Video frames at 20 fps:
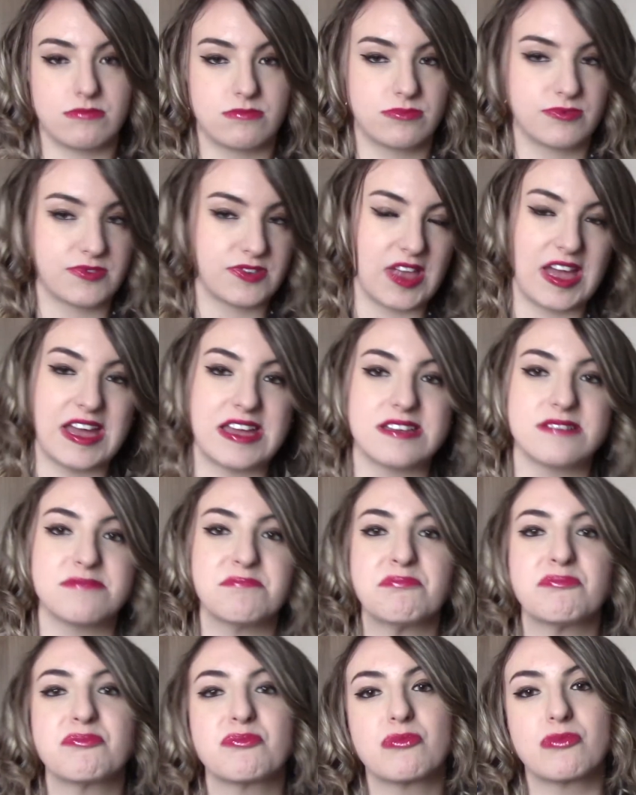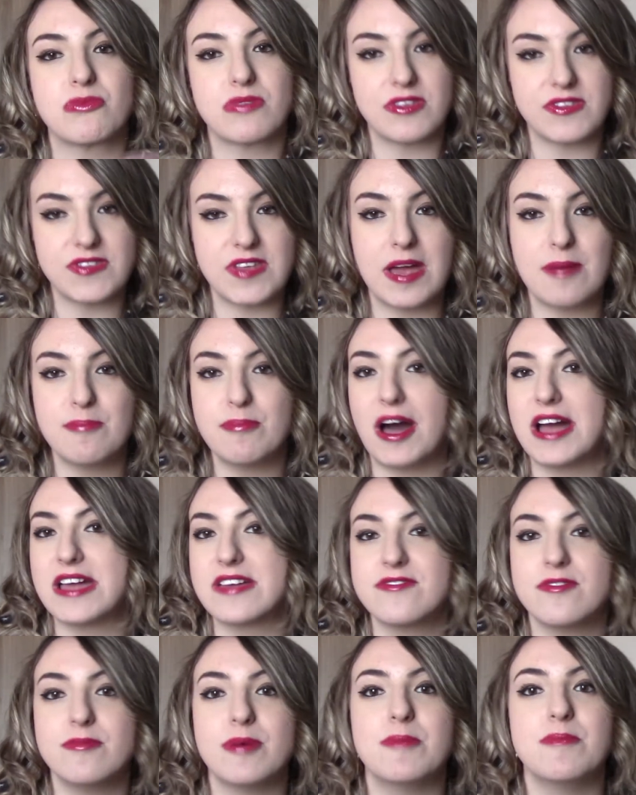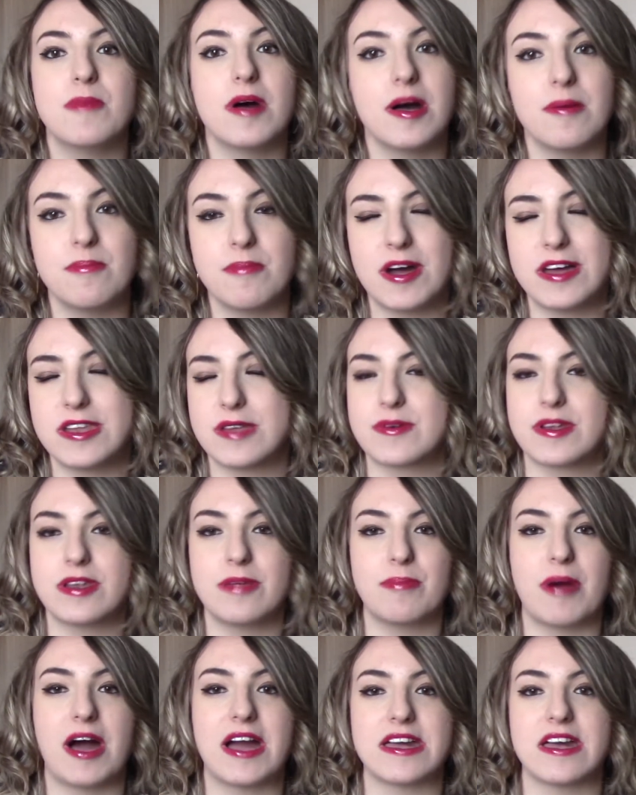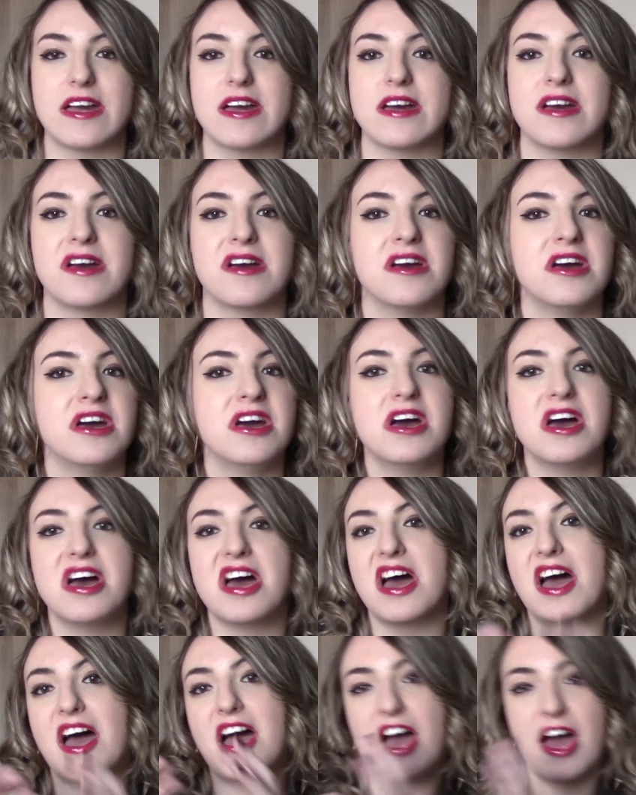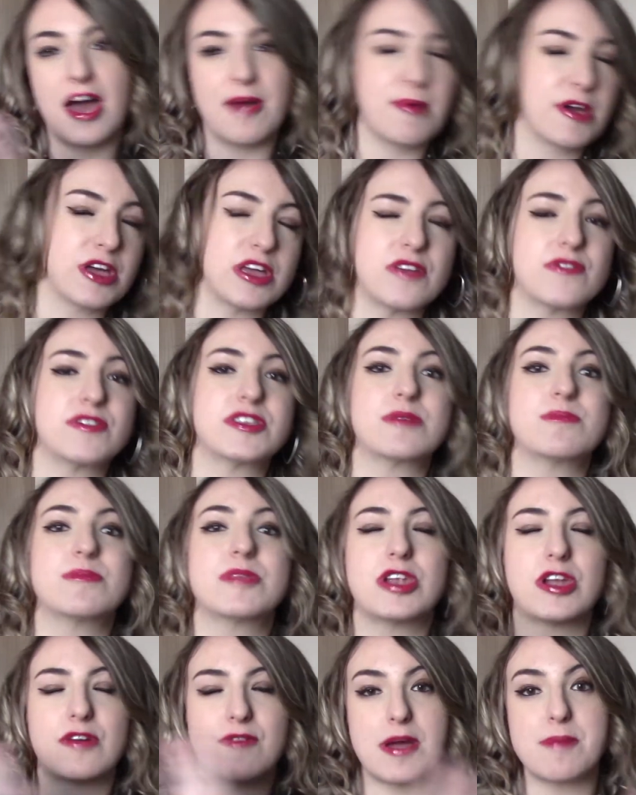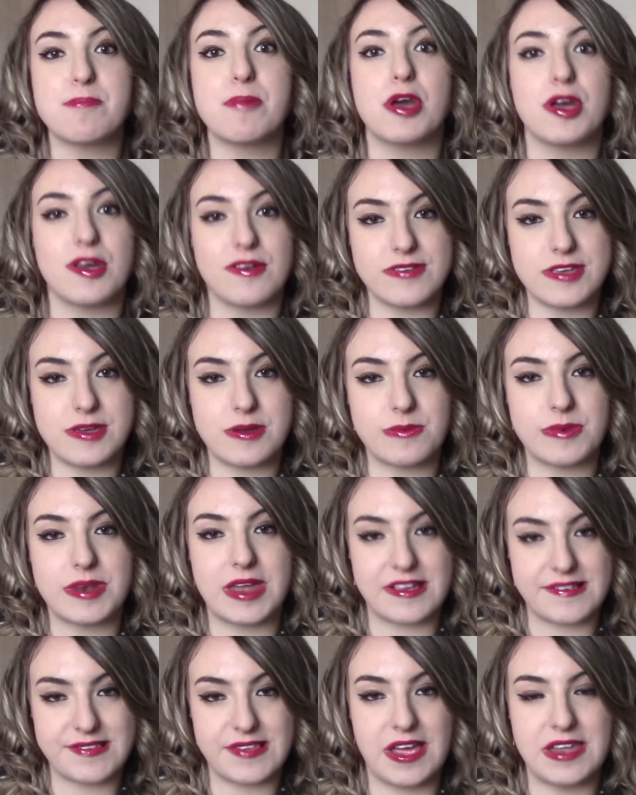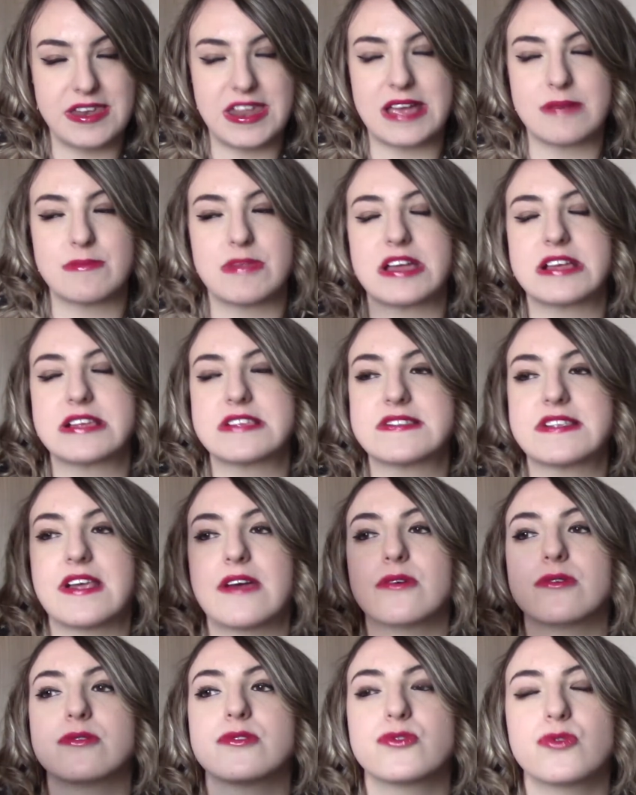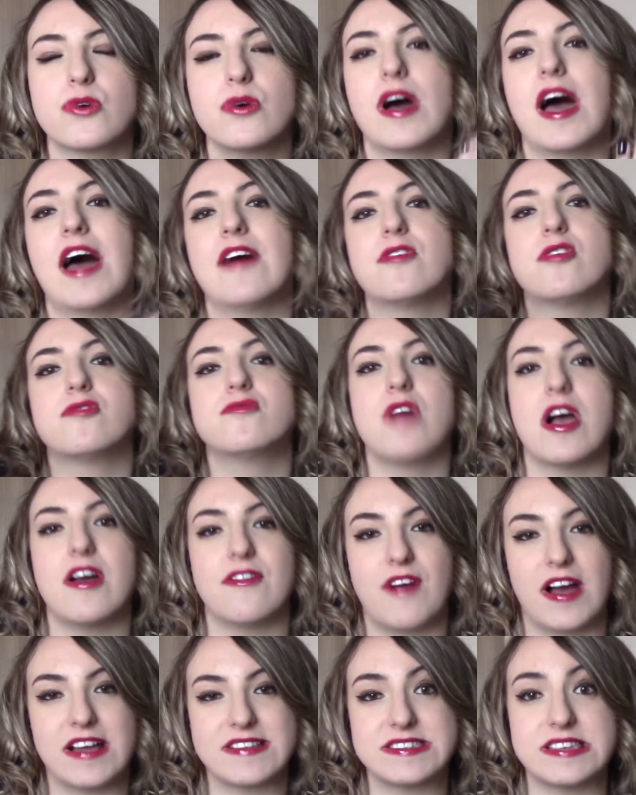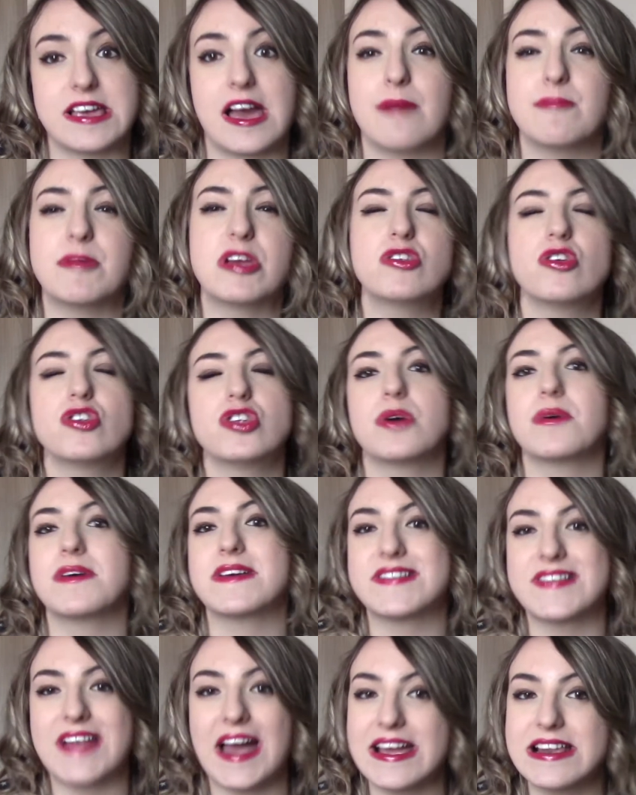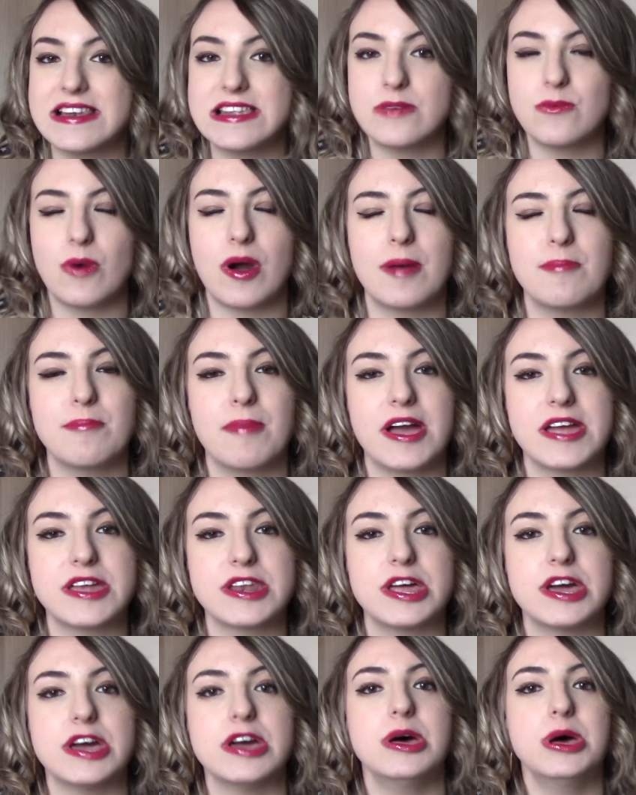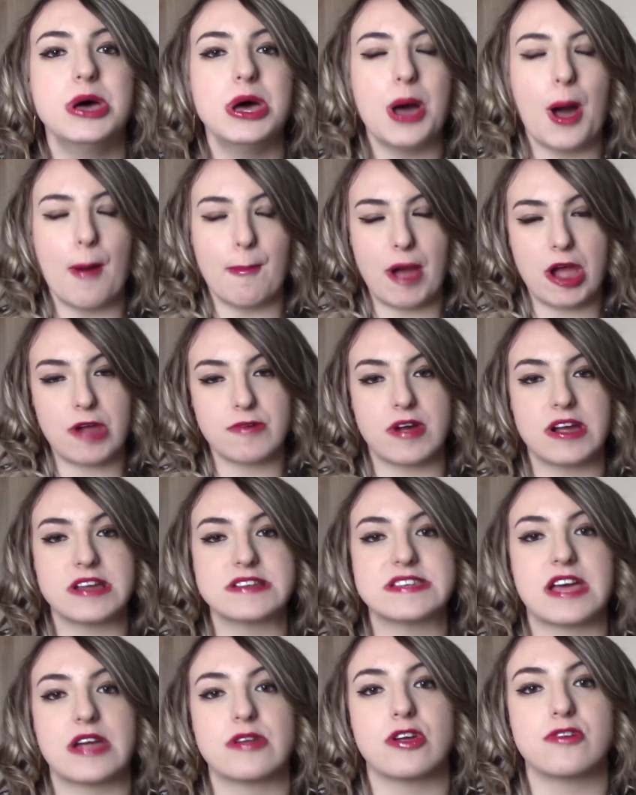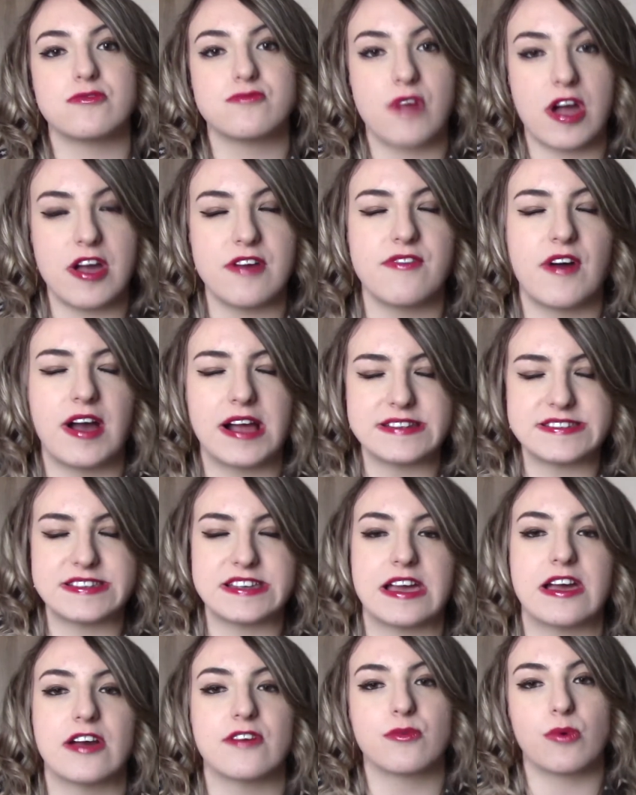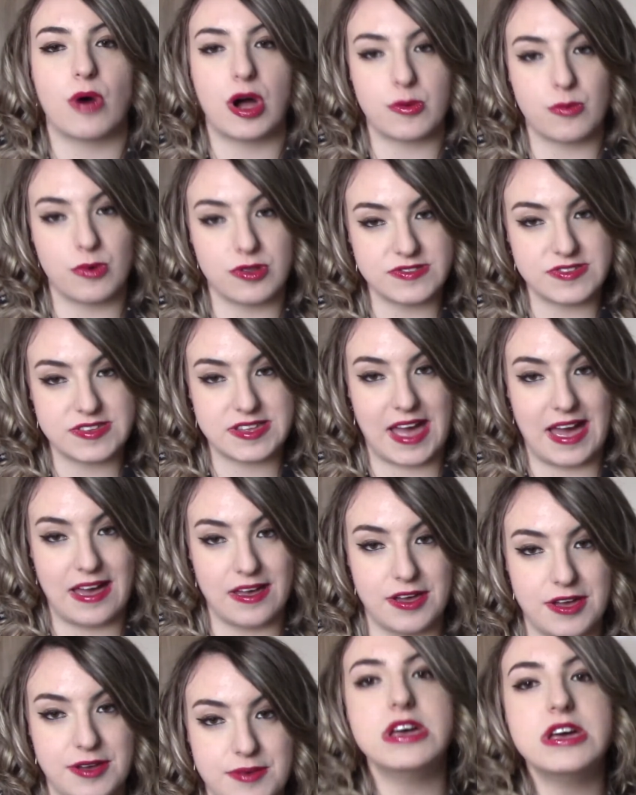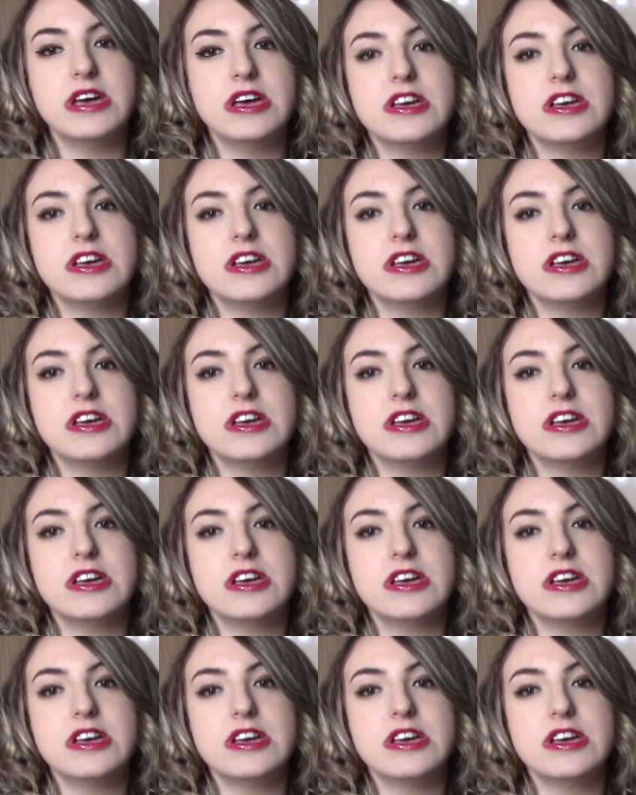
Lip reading: say I'm buying for my mum and I'm going to buy her a perfume, then I write perfume next to her name, like so, sort of have a rough idea. I may not know exactly what I'm buying her, but I write down a rough idea of what I want to get her.